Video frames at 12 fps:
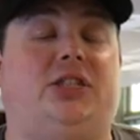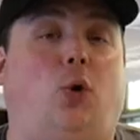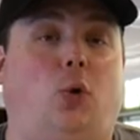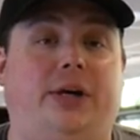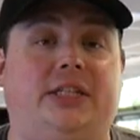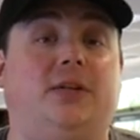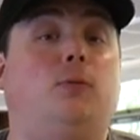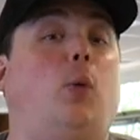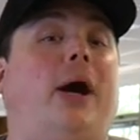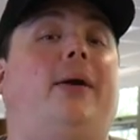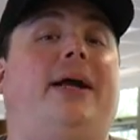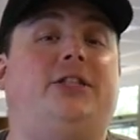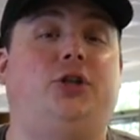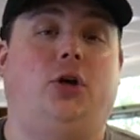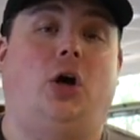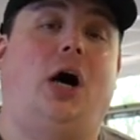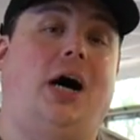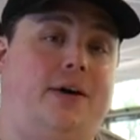coordinates of where it
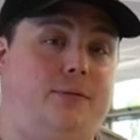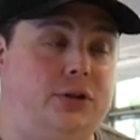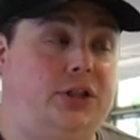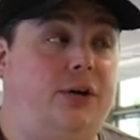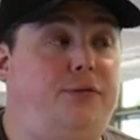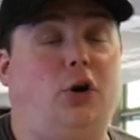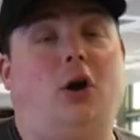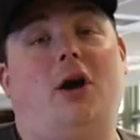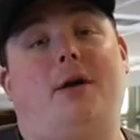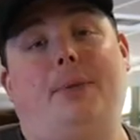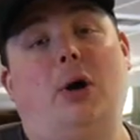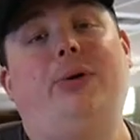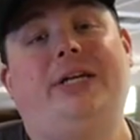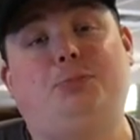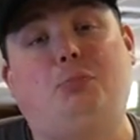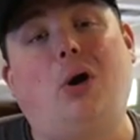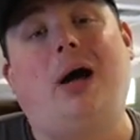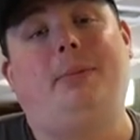took off, which if you're on a boat is
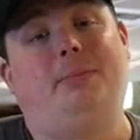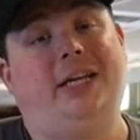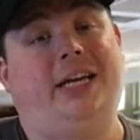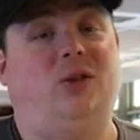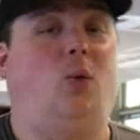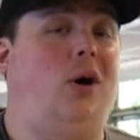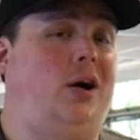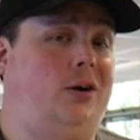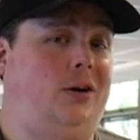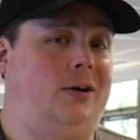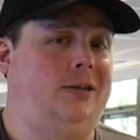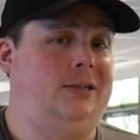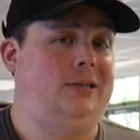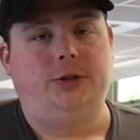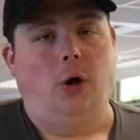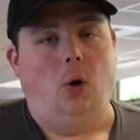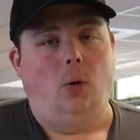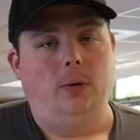probably in the water.
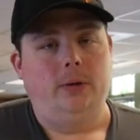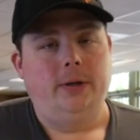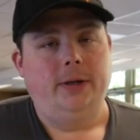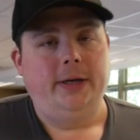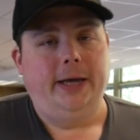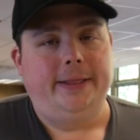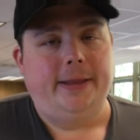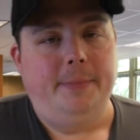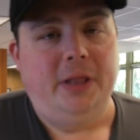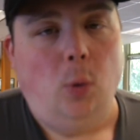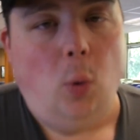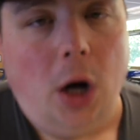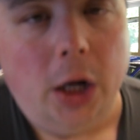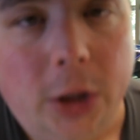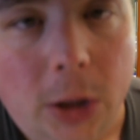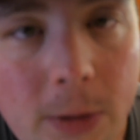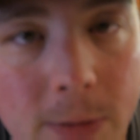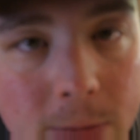Don't get them in the water.